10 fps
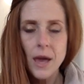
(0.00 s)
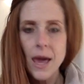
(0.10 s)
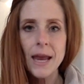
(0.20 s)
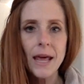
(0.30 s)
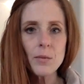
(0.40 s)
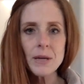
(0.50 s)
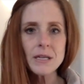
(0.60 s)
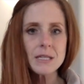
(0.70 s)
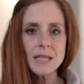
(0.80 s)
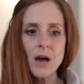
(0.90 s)
And I don't mean
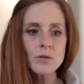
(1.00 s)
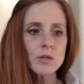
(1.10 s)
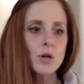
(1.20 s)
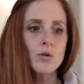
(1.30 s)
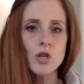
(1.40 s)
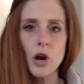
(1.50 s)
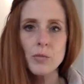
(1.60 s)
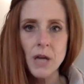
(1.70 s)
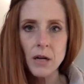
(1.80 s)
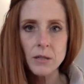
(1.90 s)
to sound so sharp
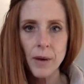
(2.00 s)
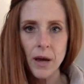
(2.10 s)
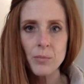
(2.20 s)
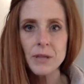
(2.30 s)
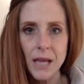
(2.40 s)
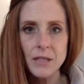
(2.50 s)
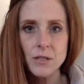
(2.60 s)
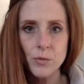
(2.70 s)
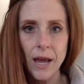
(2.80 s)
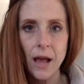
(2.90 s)
tongued about it, but that's
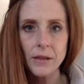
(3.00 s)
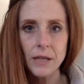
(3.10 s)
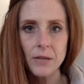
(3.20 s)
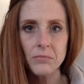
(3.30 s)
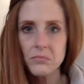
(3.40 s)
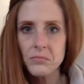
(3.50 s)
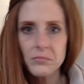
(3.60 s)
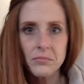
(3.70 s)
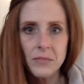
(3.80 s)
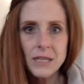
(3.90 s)
the reality.
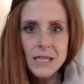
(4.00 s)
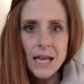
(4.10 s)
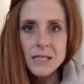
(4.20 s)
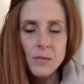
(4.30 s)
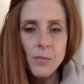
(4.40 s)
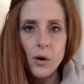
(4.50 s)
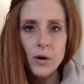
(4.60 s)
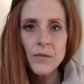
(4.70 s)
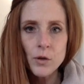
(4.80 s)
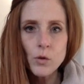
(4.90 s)
It's that simple.
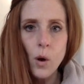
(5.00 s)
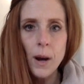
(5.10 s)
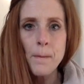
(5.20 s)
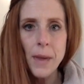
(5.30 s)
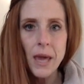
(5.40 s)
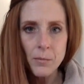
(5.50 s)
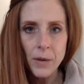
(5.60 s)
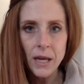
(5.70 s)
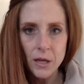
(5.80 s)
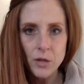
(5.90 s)
If you want to make
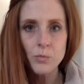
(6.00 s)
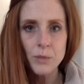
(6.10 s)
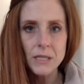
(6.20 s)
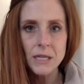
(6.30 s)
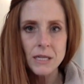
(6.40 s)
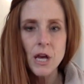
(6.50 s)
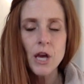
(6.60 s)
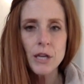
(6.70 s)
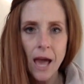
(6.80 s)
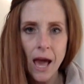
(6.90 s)
money in your business,
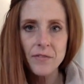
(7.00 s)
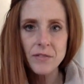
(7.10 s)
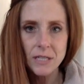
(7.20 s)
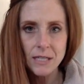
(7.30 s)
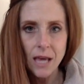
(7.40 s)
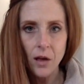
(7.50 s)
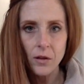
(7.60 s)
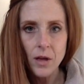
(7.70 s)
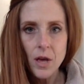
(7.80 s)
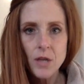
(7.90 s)
you have to sell.
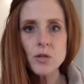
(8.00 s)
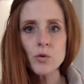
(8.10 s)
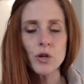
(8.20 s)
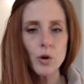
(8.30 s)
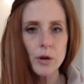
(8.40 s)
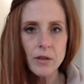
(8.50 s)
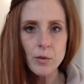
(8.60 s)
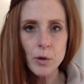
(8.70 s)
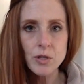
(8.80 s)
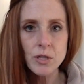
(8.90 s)
So you're either
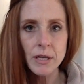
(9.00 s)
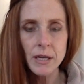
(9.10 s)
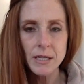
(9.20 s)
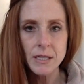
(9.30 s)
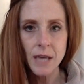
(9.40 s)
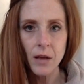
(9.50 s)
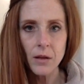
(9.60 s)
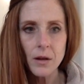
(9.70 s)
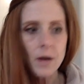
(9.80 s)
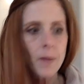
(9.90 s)
personally going to sell,
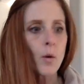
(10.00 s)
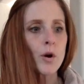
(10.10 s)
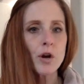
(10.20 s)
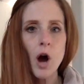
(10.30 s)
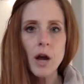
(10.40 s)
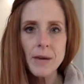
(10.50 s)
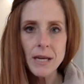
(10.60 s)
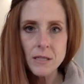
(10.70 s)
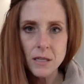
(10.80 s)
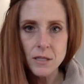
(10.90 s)
or your
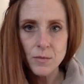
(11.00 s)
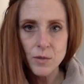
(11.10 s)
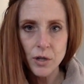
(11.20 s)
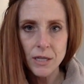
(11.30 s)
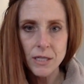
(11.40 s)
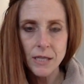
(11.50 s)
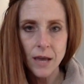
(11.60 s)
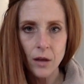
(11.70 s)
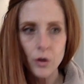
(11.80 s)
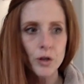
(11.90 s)
automated systems are going to
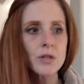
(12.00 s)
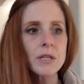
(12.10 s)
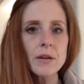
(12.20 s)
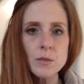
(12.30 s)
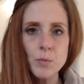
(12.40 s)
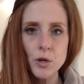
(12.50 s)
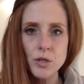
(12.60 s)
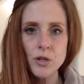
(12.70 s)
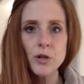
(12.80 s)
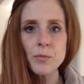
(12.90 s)
sell, or your
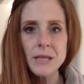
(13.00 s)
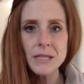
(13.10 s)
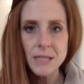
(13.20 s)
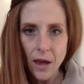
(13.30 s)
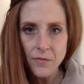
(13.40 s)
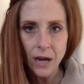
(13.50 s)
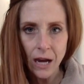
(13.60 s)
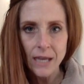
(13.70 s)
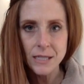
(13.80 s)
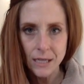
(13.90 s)
salesperson or your biz dev
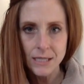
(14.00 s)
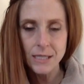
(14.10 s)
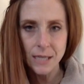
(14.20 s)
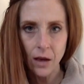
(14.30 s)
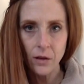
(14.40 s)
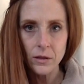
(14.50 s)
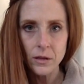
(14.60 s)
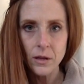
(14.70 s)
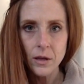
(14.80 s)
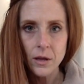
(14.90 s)
guy is going to sell.
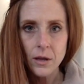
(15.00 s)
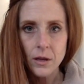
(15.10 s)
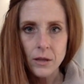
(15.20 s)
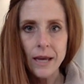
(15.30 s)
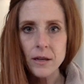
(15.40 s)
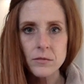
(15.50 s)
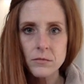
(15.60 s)
Like,